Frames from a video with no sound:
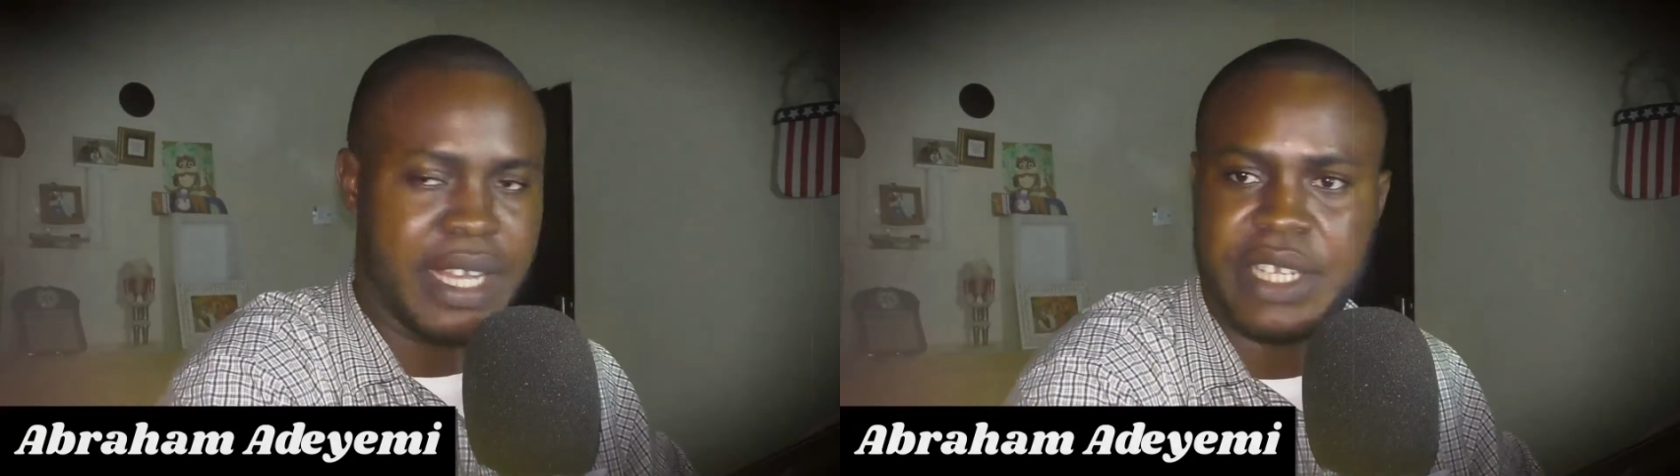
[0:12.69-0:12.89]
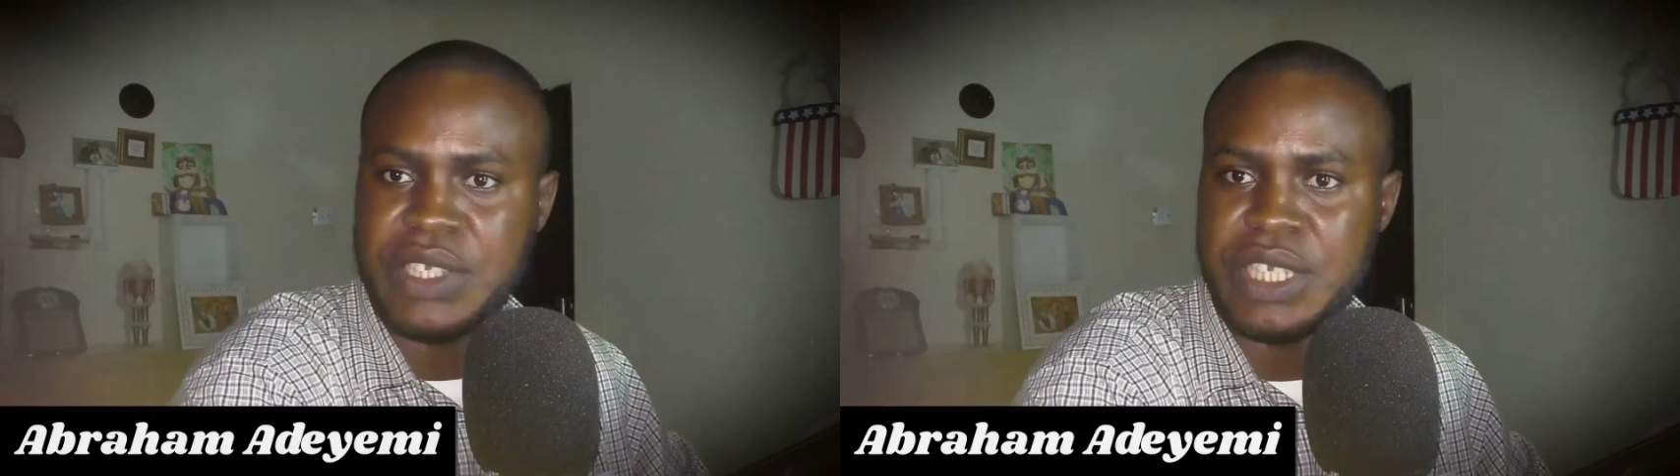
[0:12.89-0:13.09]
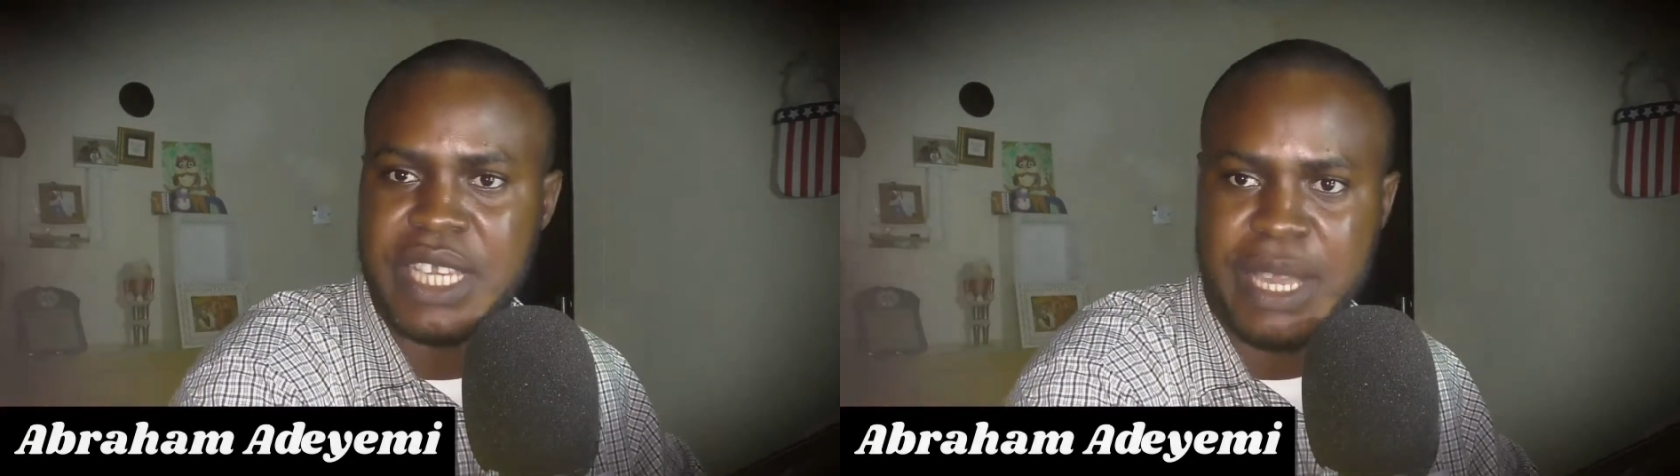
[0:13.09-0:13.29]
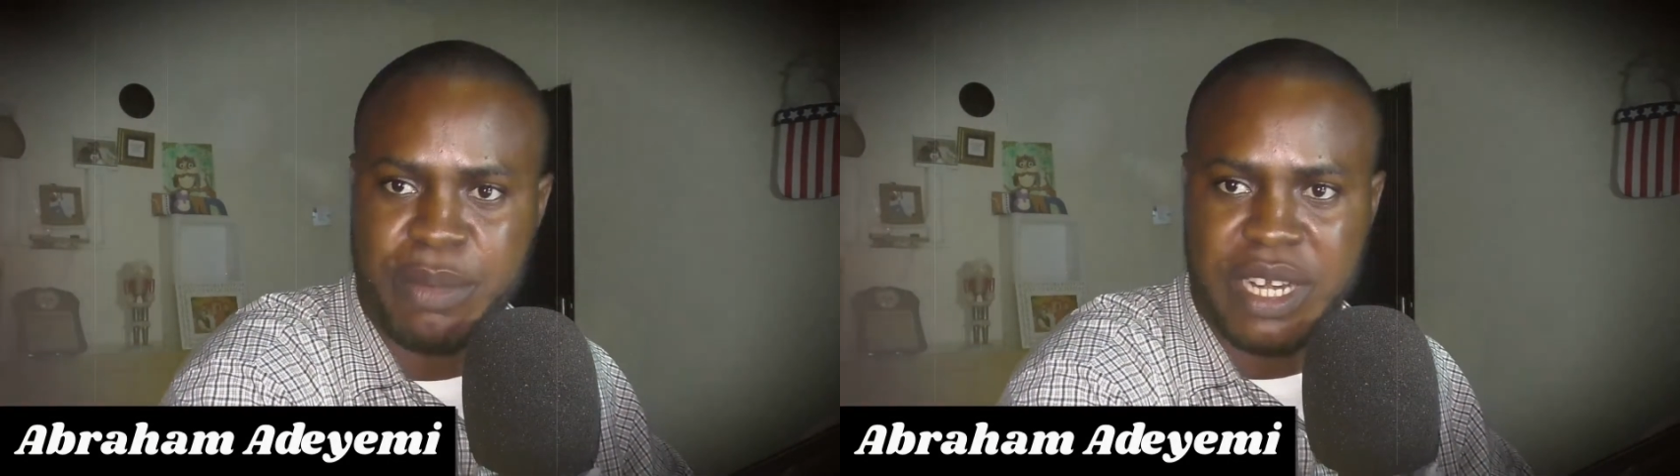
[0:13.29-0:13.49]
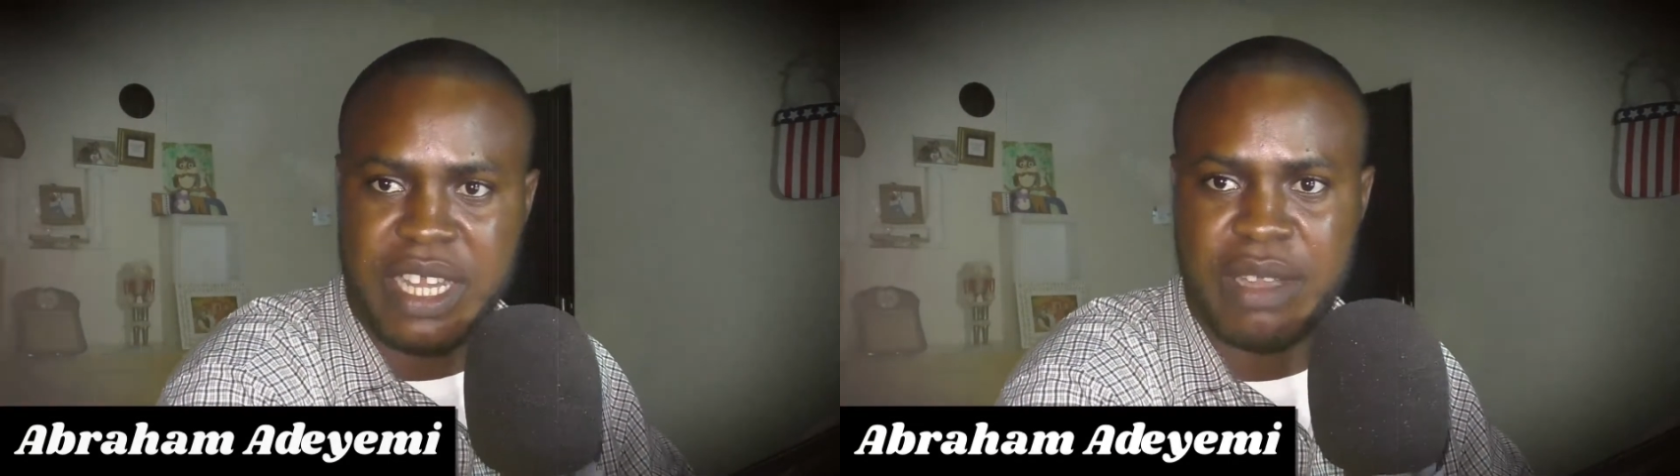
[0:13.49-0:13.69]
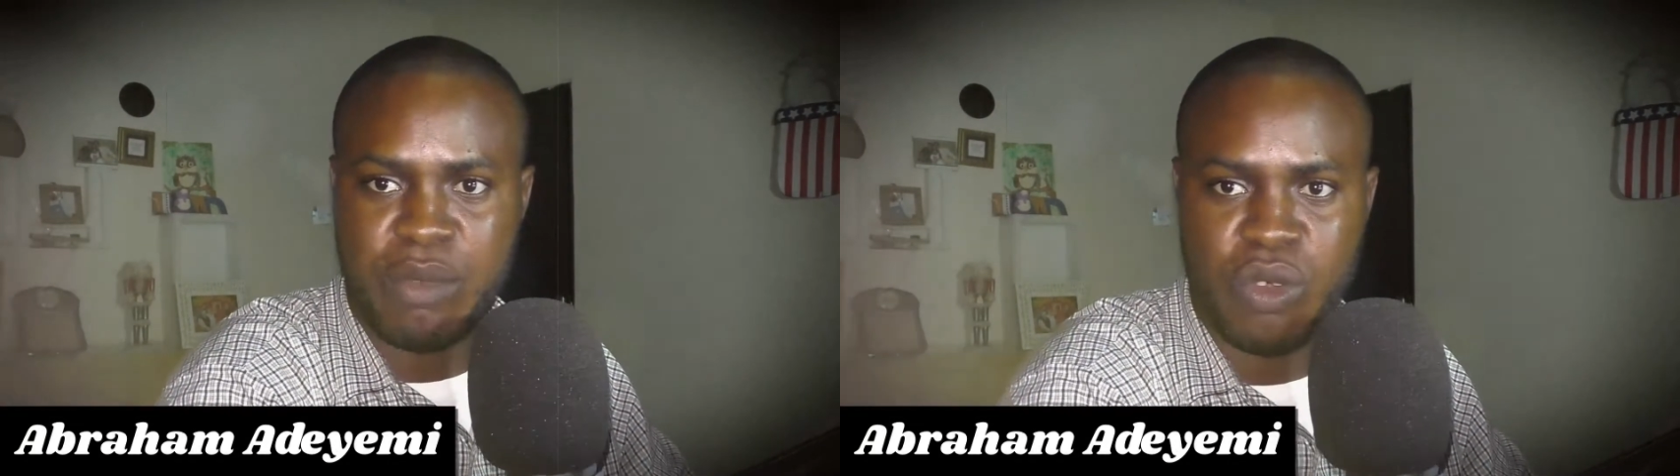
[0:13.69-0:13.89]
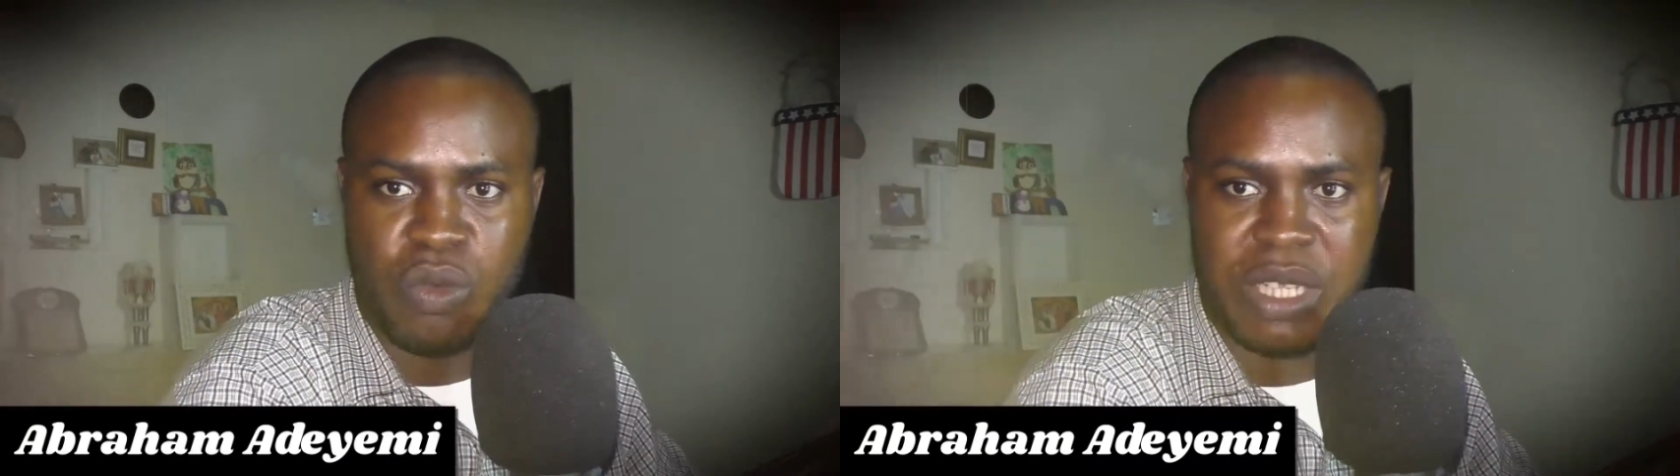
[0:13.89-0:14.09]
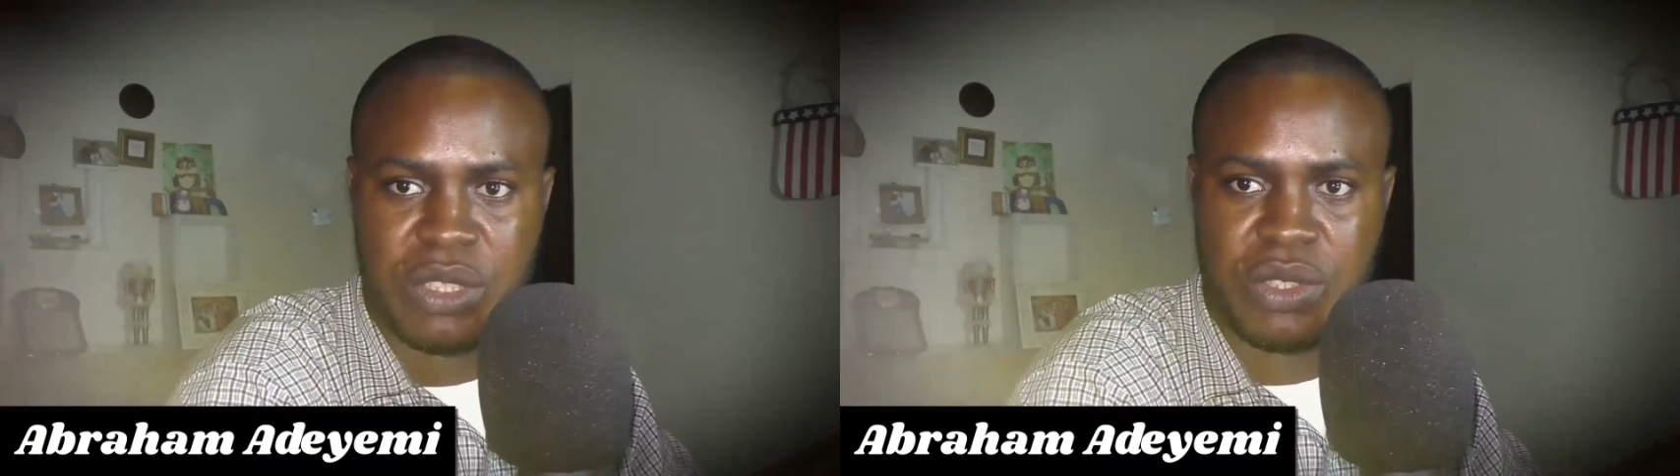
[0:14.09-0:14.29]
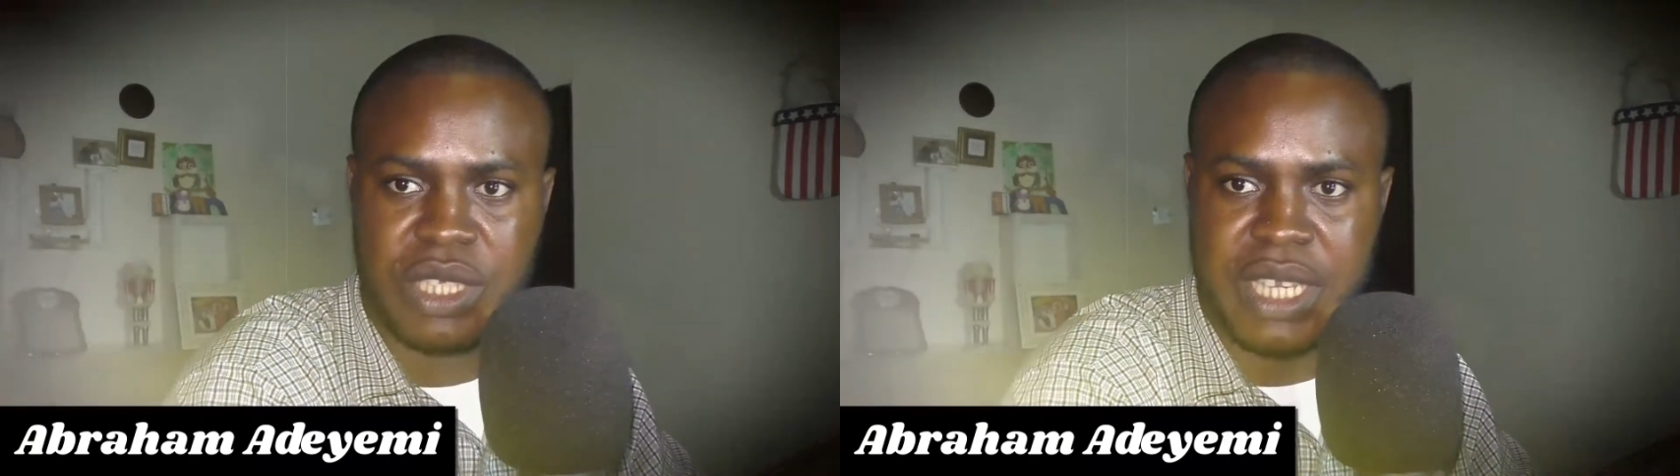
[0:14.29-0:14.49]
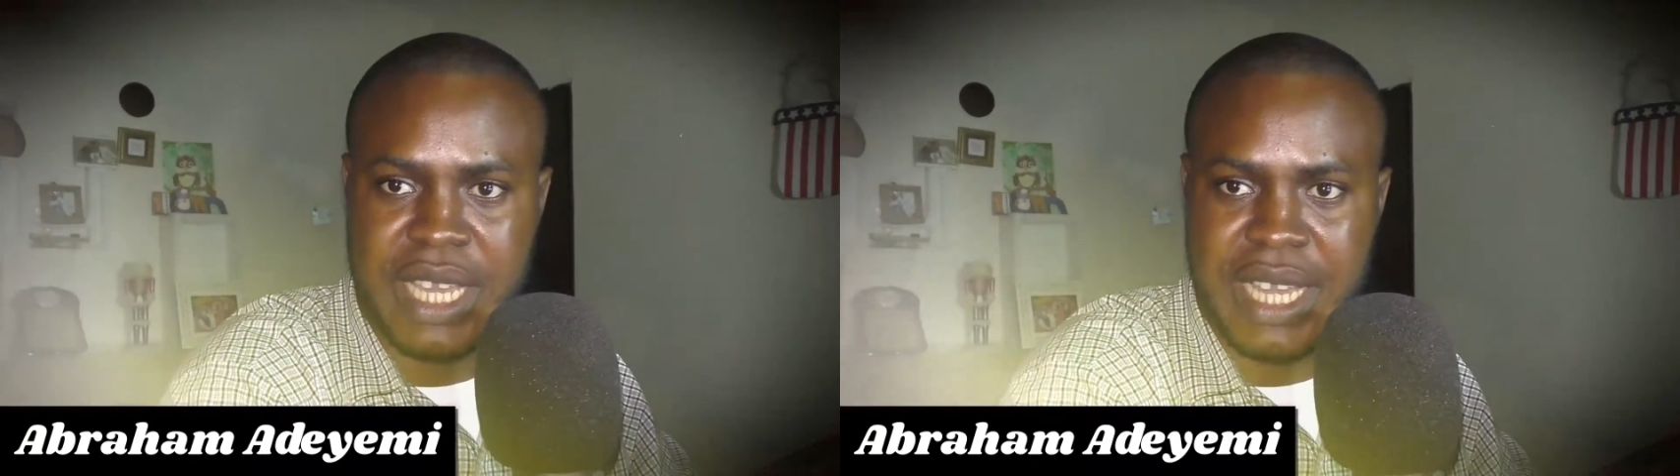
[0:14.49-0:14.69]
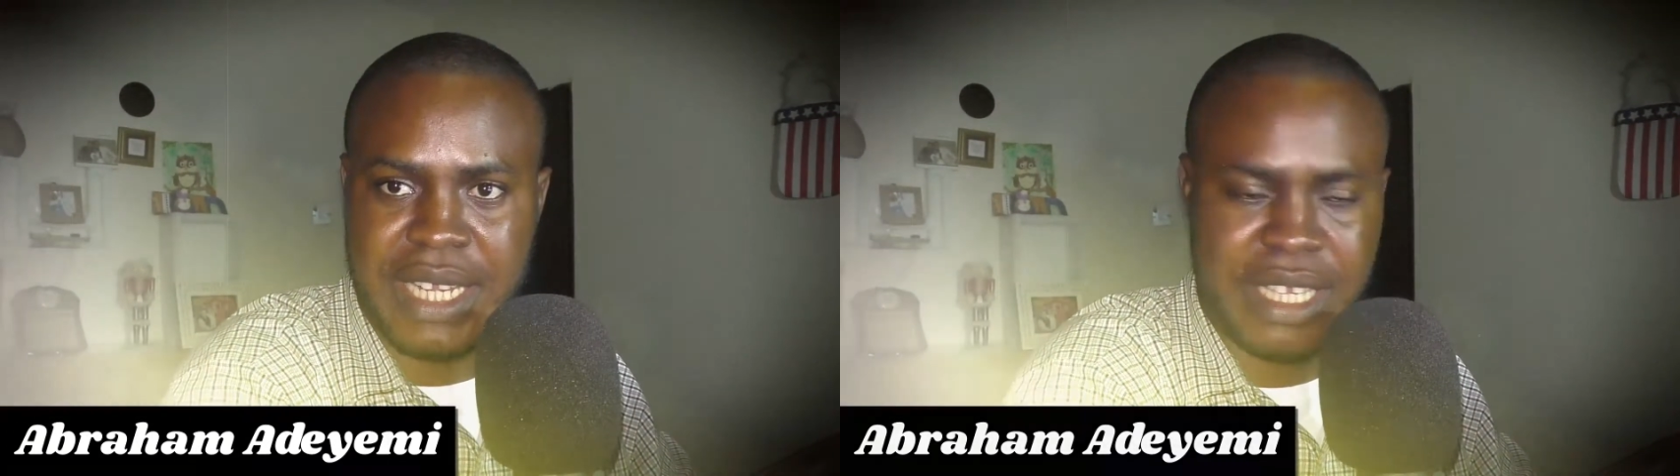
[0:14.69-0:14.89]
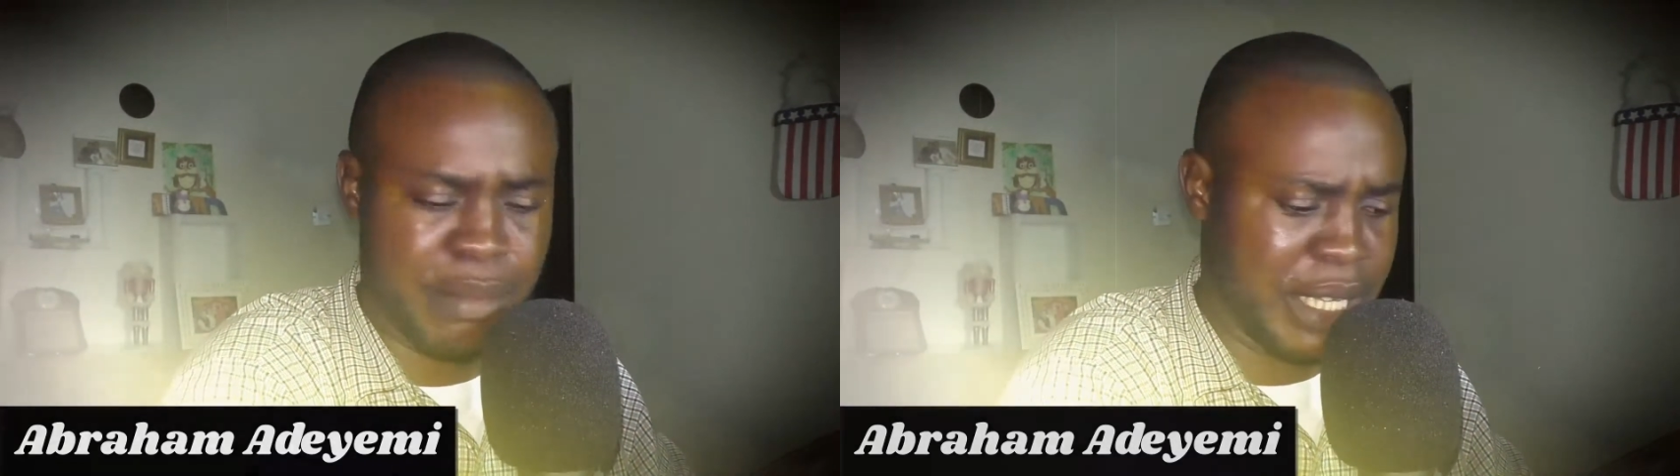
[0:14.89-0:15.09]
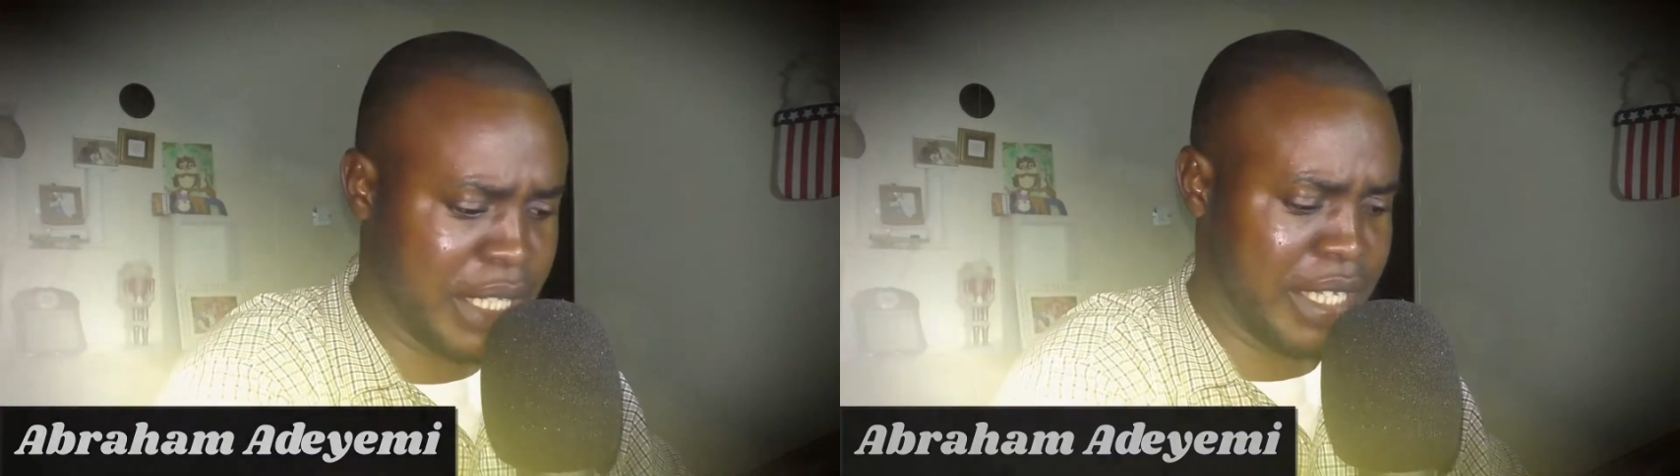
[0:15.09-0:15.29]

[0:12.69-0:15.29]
This is Abraham Oluwatosin Adeyemi.